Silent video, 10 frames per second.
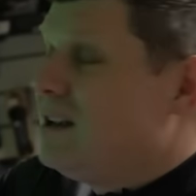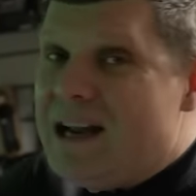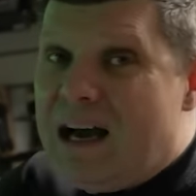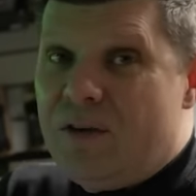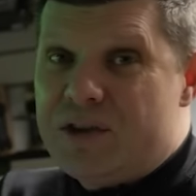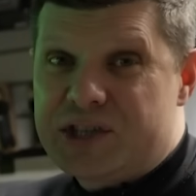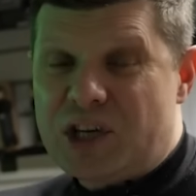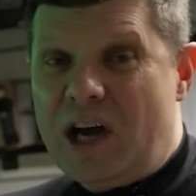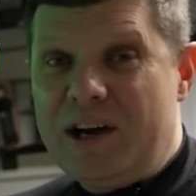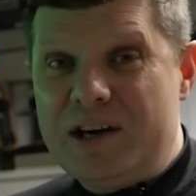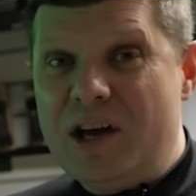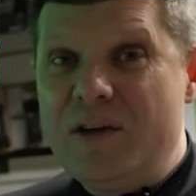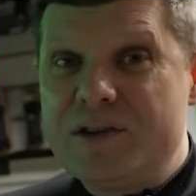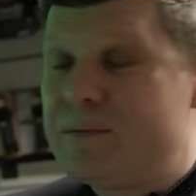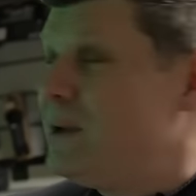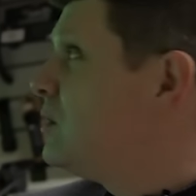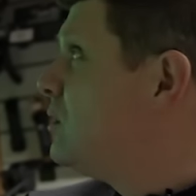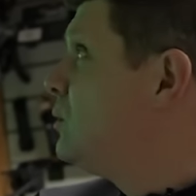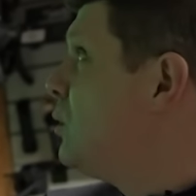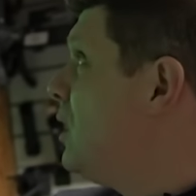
Now, the sign I know this has been a good